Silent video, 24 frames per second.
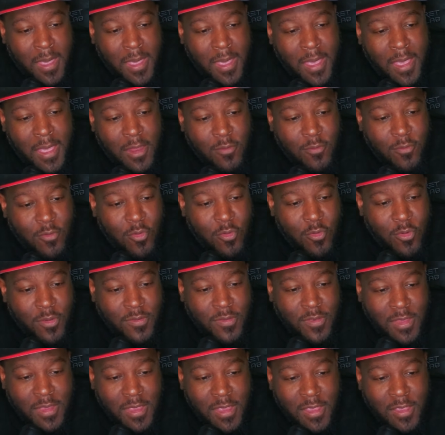And of course,
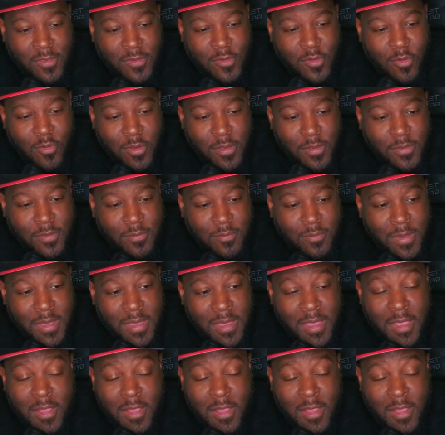it is going to be in